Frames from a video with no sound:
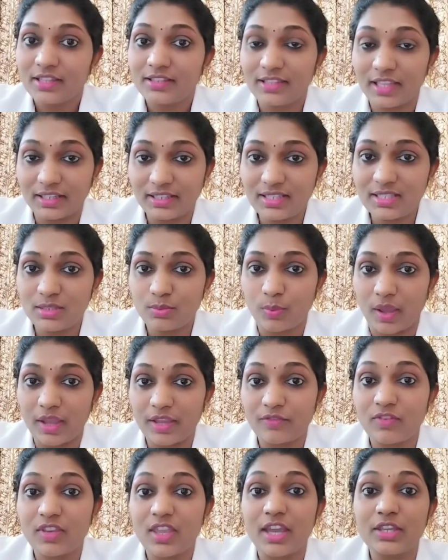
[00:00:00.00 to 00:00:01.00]
That is
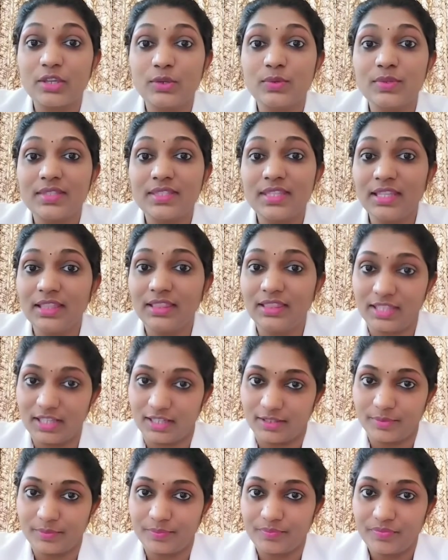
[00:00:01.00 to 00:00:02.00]
why we are using
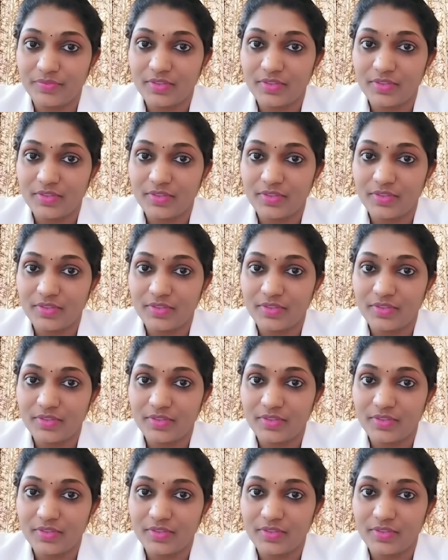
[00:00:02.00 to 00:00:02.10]
the.